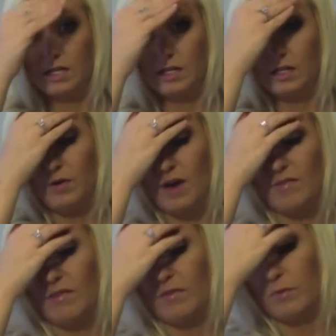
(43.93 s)
you have to
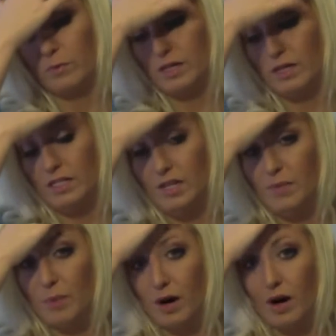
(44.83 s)
have a really deep
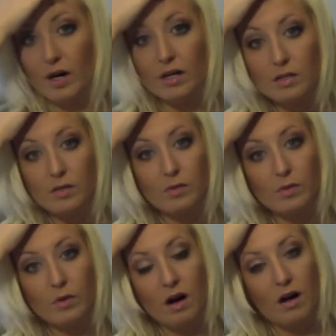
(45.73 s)
part to
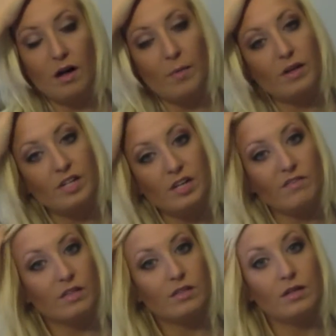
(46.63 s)
achieve
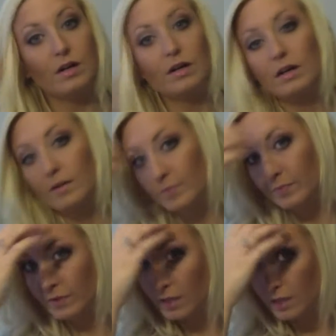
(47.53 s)
this look.
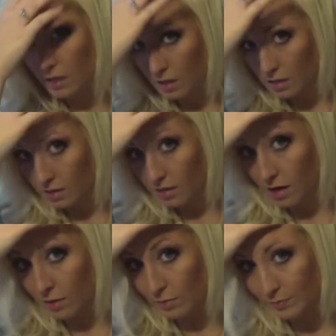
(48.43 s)
So